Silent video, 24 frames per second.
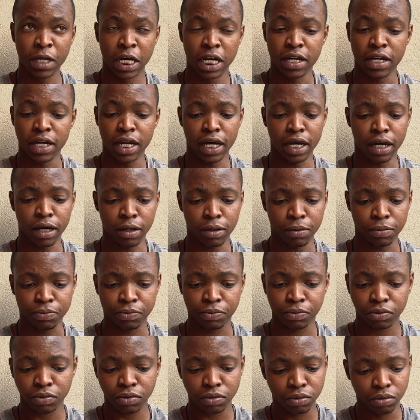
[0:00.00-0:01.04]
Now,
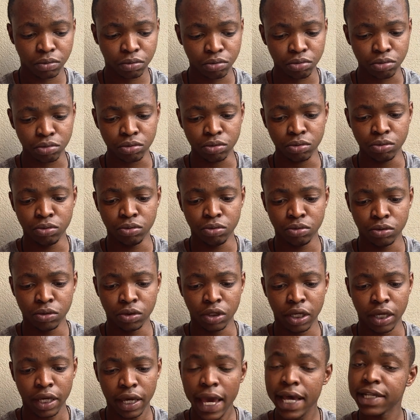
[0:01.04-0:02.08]

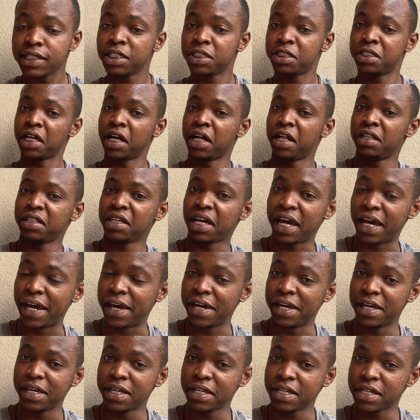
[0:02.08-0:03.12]
as a child,
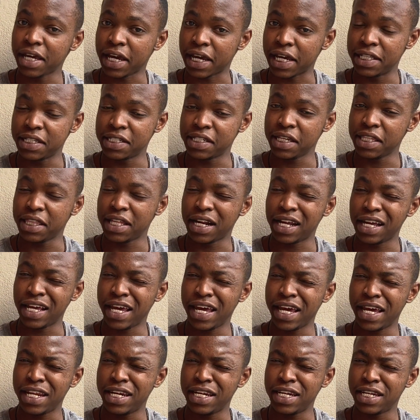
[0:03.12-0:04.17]
I can say that
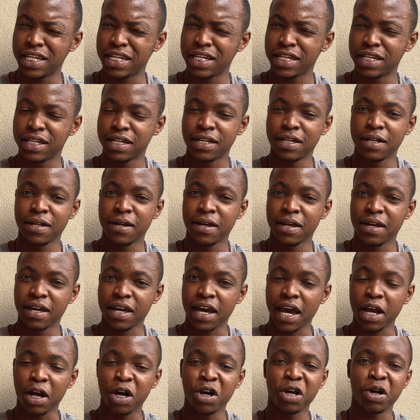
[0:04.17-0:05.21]

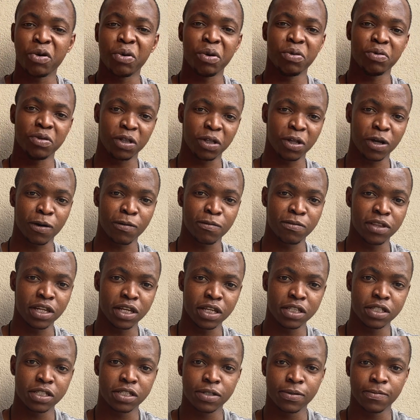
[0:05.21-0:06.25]
I got away with a lot of
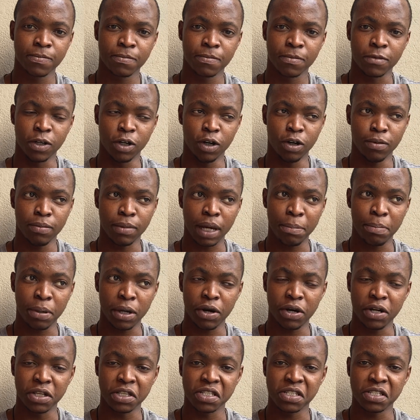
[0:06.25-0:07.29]
things. My
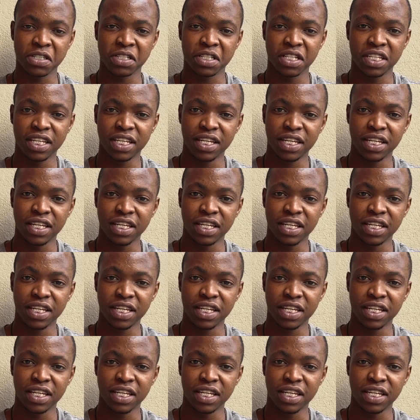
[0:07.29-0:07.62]
parents